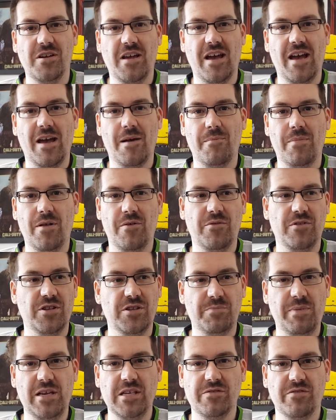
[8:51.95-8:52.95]
but in the
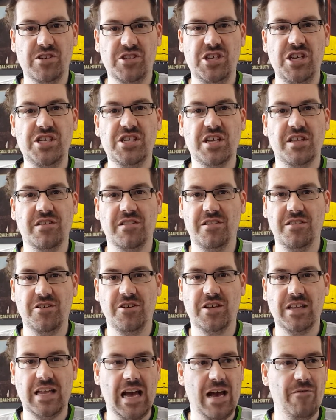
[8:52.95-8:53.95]
space of a season you
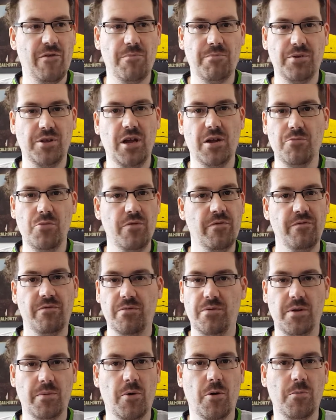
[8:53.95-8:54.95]
can have a player moving
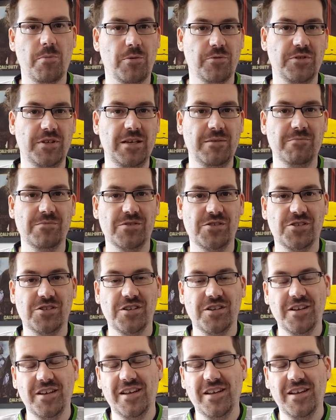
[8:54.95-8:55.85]
to multiple teams.